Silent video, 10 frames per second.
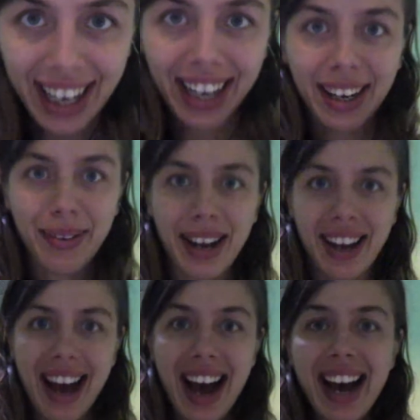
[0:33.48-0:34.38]

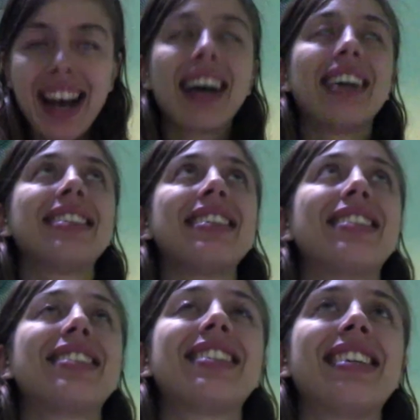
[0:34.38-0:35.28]
Anyway, as I
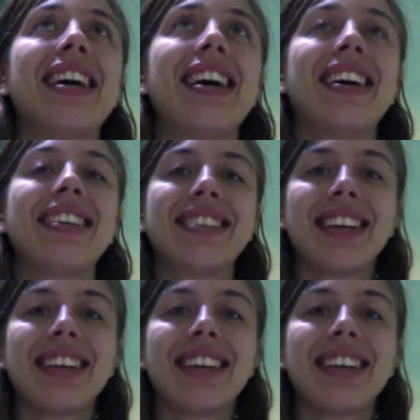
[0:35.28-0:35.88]
just said,